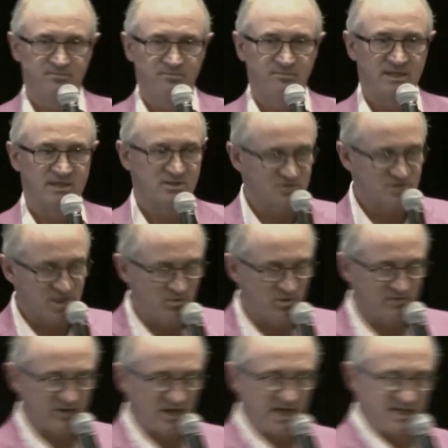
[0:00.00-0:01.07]
So she would
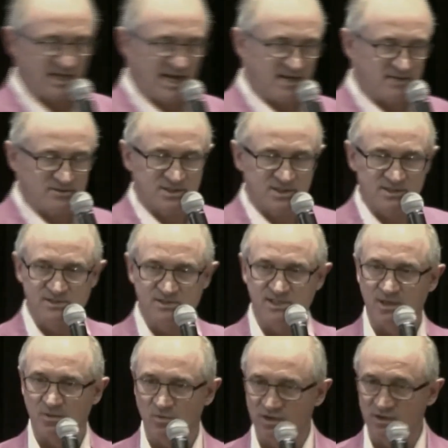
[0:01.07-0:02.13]
find houses that
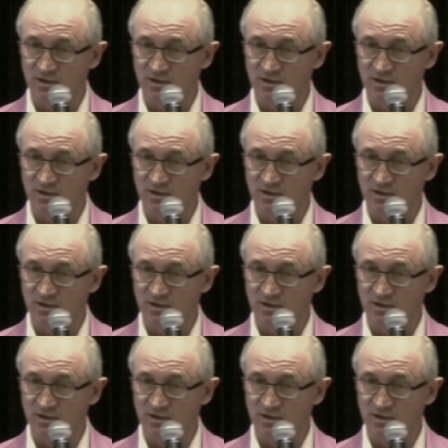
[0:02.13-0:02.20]
were in good